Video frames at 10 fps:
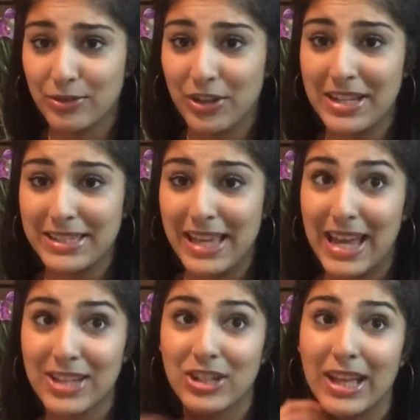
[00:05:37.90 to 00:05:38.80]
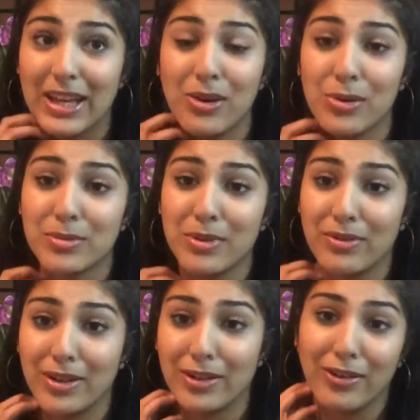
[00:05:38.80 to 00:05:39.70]
for his age like he always be
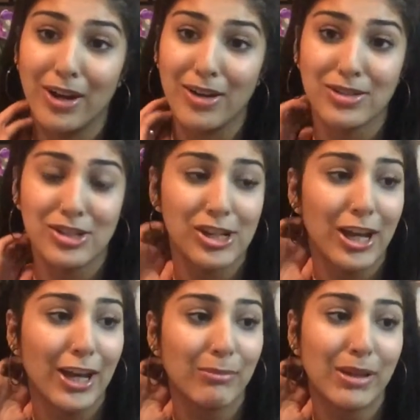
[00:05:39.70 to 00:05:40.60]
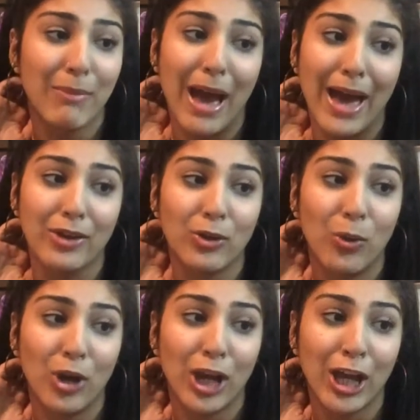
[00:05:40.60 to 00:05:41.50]
running around and shit being mad
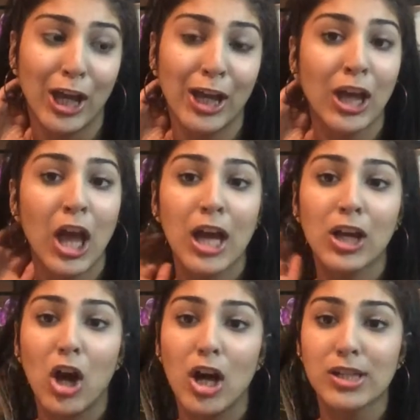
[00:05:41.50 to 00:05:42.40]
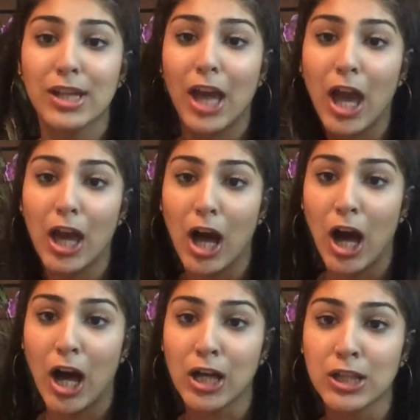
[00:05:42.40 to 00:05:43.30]
annoying causing
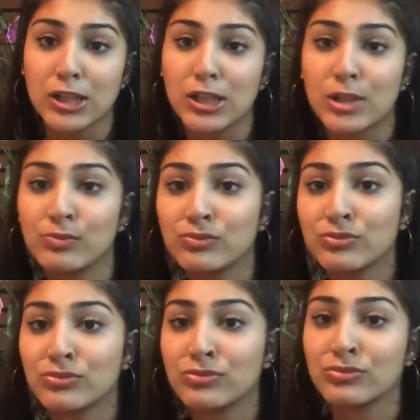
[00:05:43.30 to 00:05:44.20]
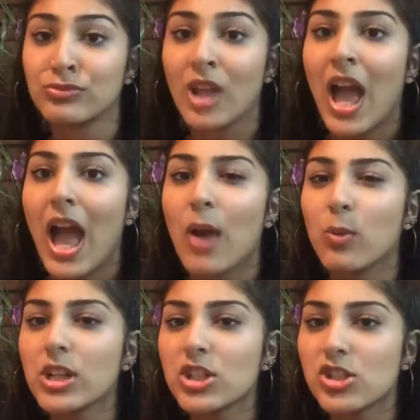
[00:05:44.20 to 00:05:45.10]
chaos Mm.
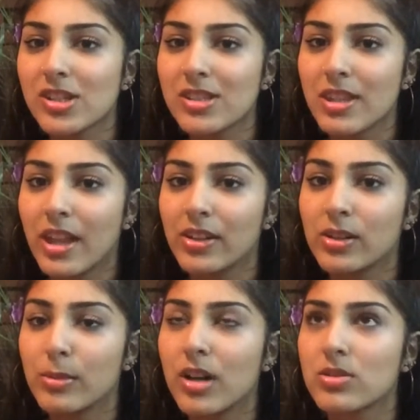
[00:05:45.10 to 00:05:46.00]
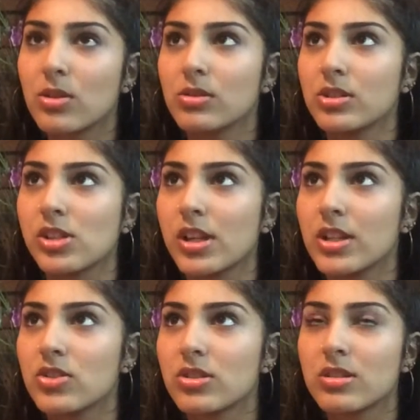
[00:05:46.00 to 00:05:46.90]
And when he shits in that litter box, holy shit,
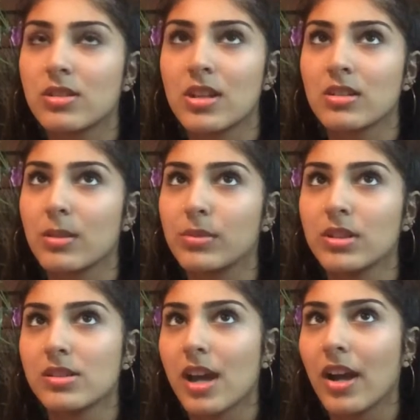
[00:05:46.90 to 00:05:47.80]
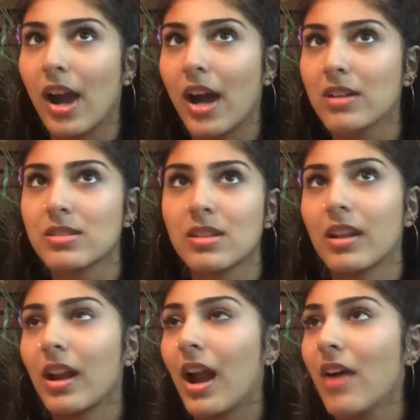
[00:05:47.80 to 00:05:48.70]
it just stinks up the entire house. And
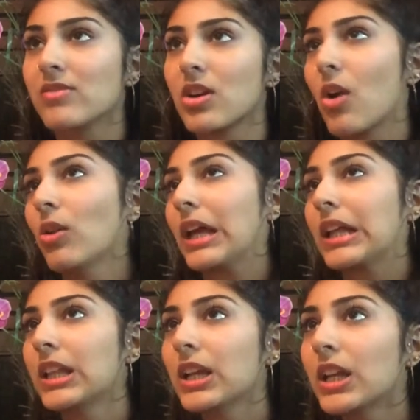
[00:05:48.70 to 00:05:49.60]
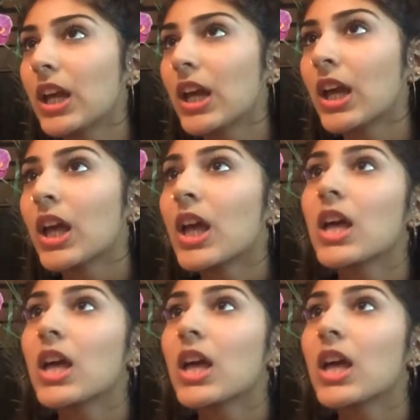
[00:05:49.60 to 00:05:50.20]
then I have to go like clean it.